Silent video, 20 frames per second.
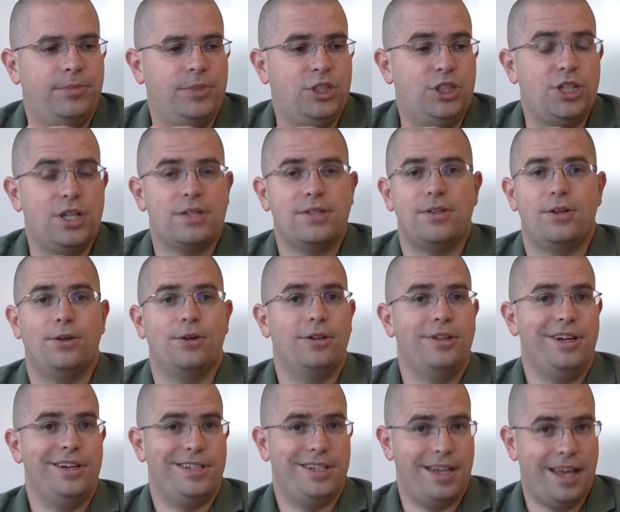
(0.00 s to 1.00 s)
Just
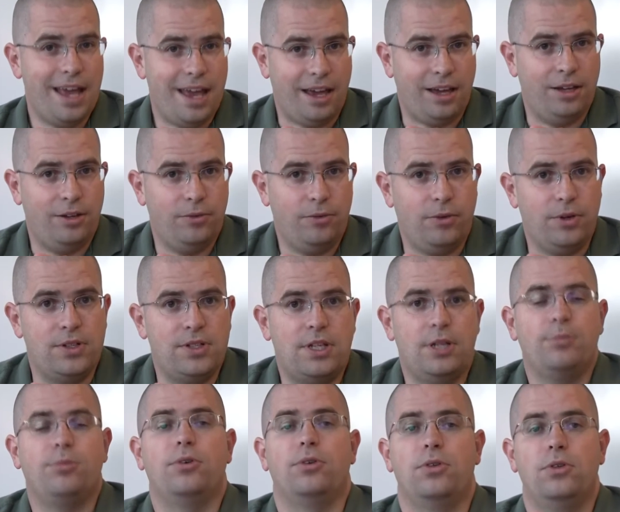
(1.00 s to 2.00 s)
earlier today, for
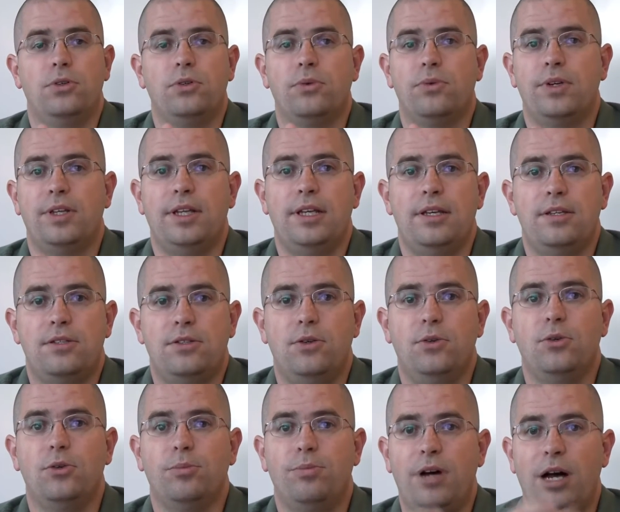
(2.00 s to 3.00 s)
example, Google released
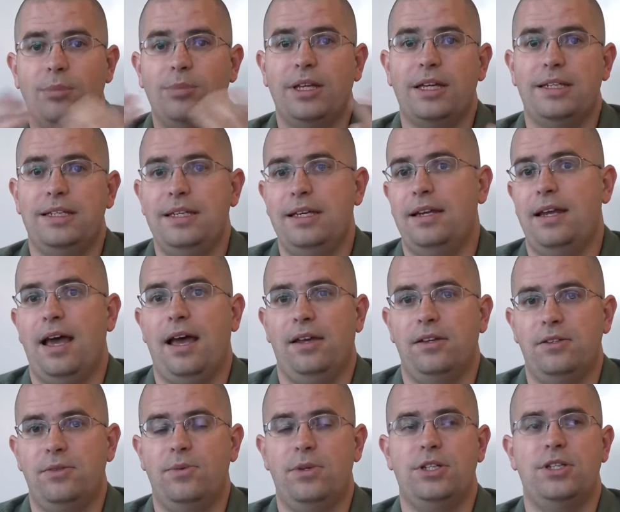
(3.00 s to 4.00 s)
Google Public
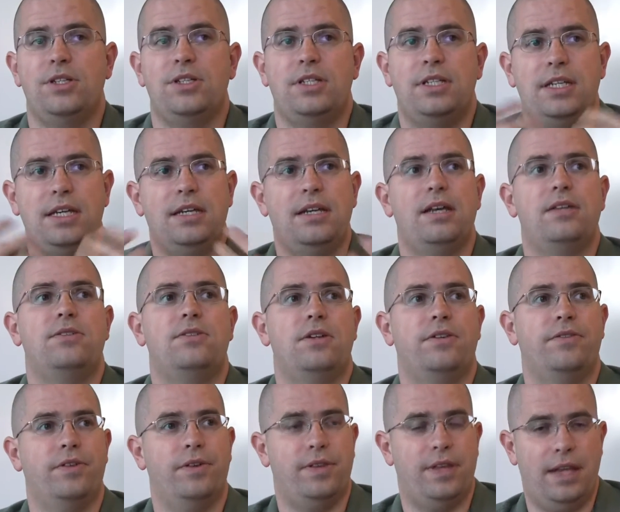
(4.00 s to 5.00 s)
DNS, which is a DNS
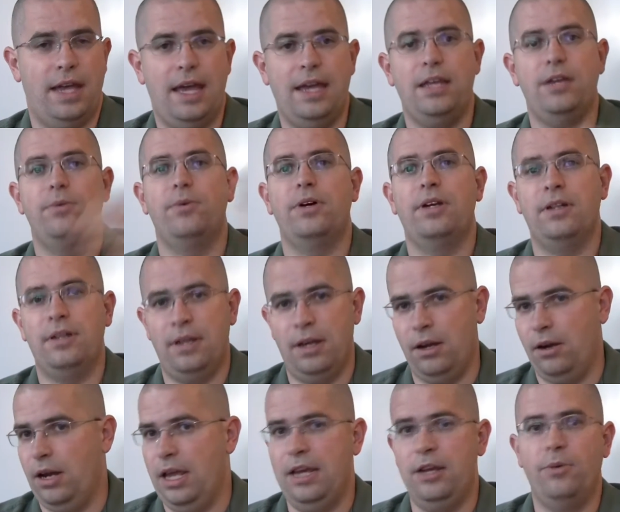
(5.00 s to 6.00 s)
server that anyone,
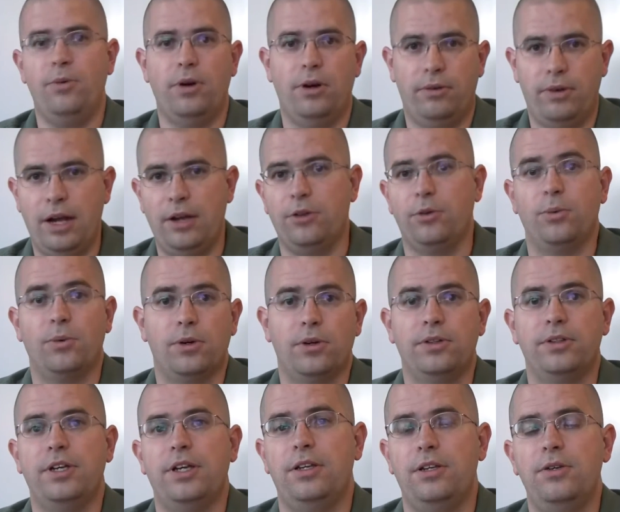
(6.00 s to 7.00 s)
anywhere around the
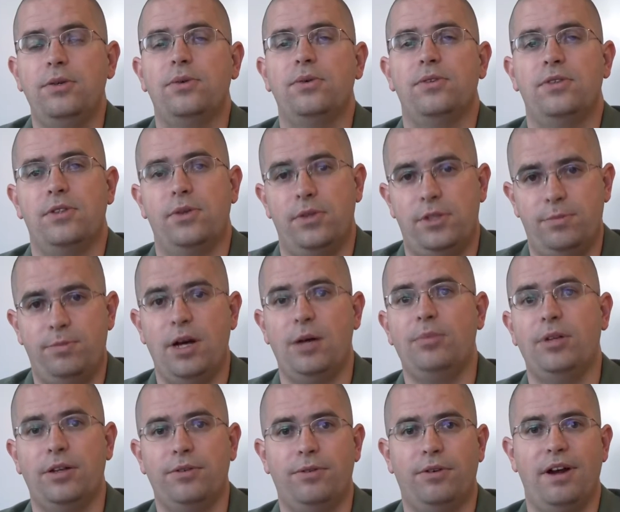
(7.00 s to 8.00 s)
world use, so it's
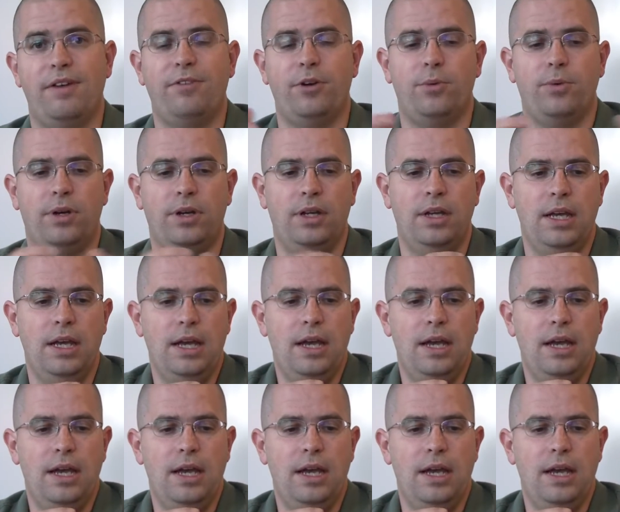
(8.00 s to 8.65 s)
public for everyone.